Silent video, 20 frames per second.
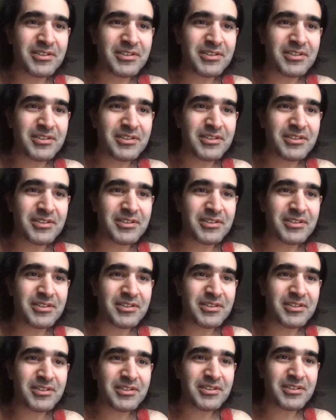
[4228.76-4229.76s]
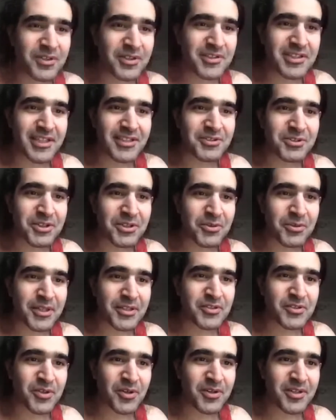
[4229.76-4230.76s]
I say a quick song, it's not actually a
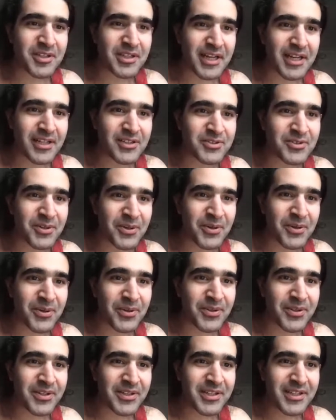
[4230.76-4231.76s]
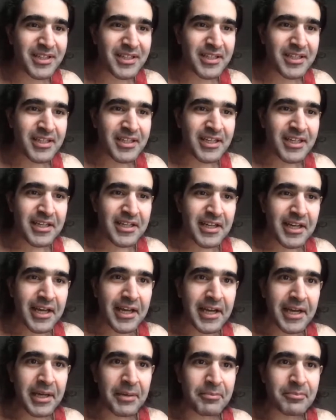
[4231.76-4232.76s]
quick song at all.
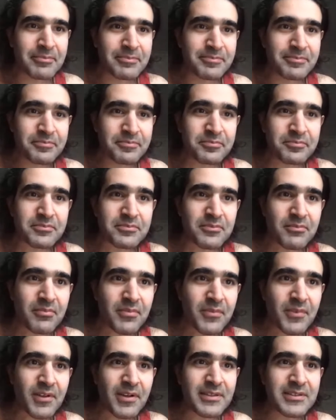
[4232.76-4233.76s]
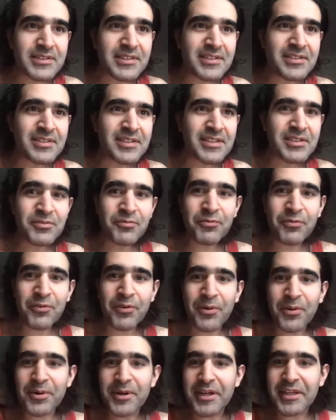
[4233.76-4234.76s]
This is
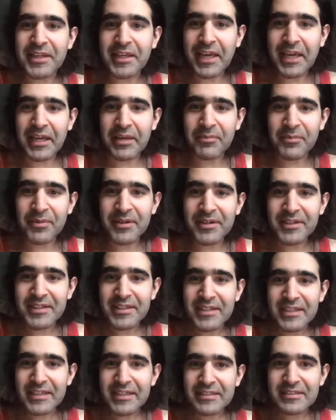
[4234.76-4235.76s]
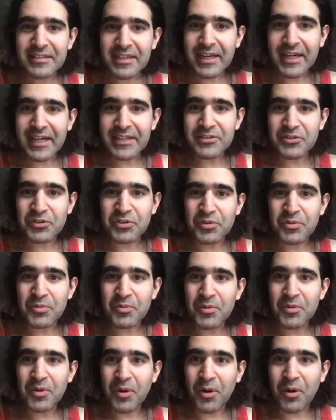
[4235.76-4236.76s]
for a game that
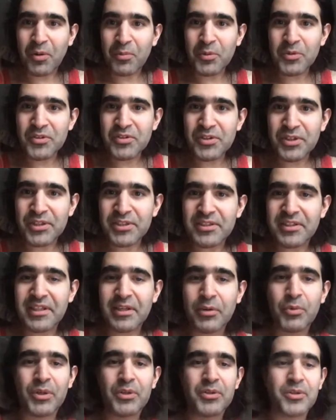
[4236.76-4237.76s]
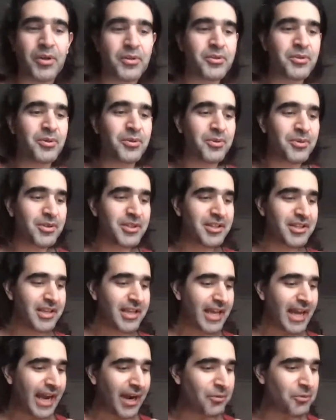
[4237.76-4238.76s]
you almost certainly will not know.
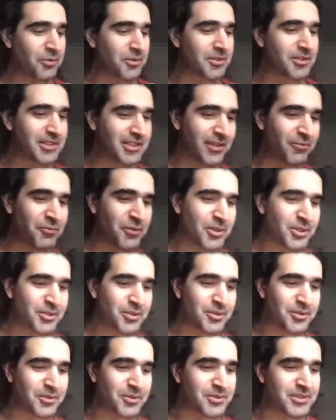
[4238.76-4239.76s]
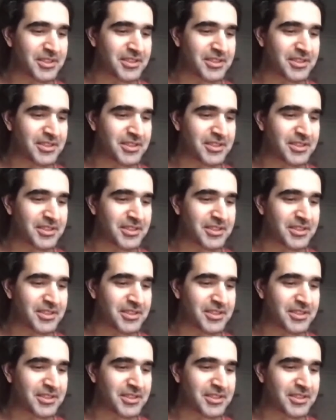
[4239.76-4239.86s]
I will give you a clue.